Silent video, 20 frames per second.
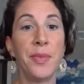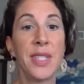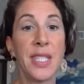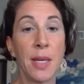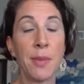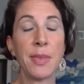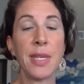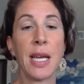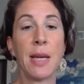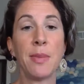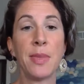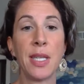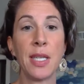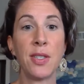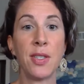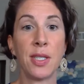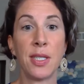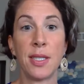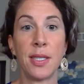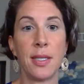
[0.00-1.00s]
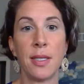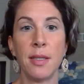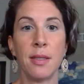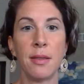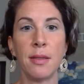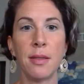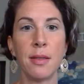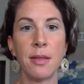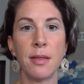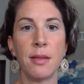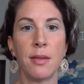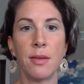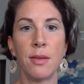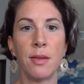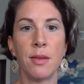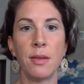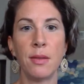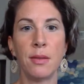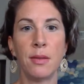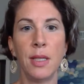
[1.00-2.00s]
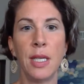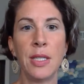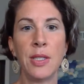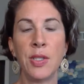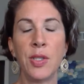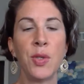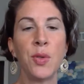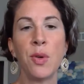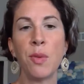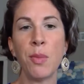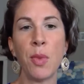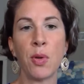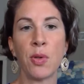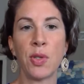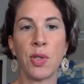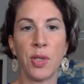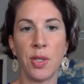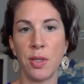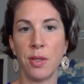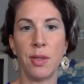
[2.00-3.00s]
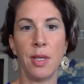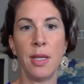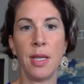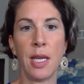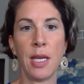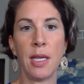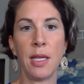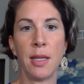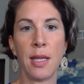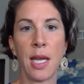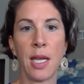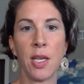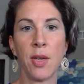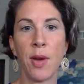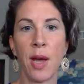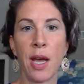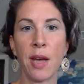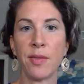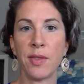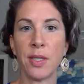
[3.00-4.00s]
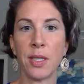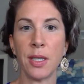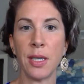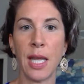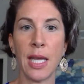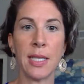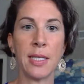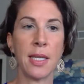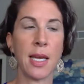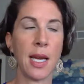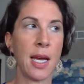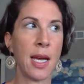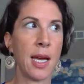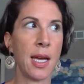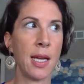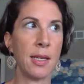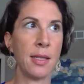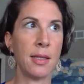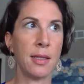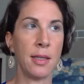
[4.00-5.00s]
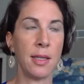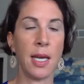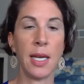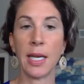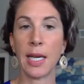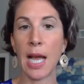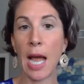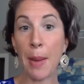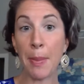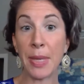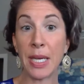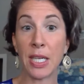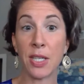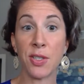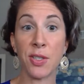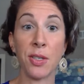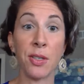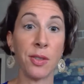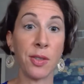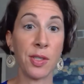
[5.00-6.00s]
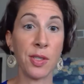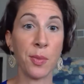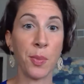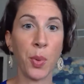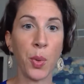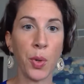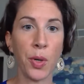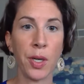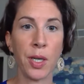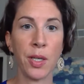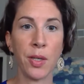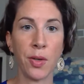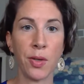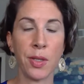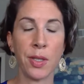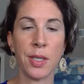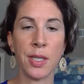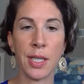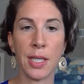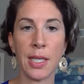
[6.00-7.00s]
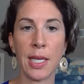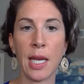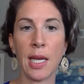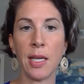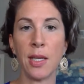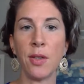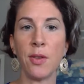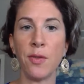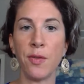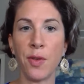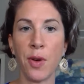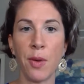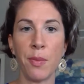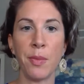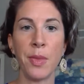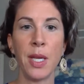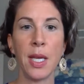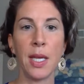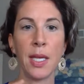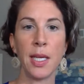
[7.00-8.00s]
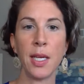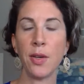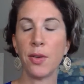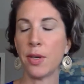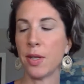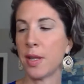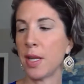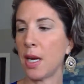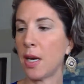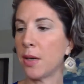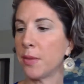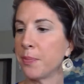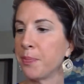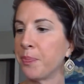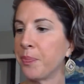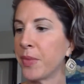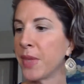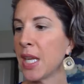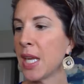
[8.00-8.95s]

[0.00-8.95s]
Sometimes it's too emotional, and that you have to lend on an accommodation or support in order to get you from here to there.